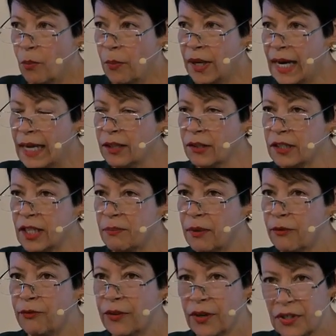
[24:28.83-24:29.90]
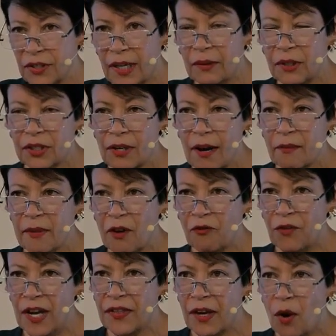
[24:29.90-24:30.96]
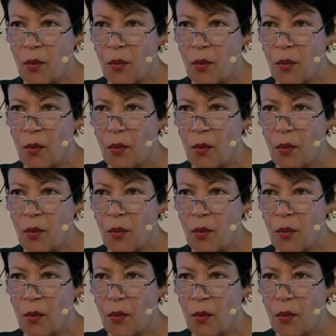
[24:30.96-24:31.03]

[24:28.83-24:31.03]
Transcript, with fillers: But I looked up a verse that he was talking about faith.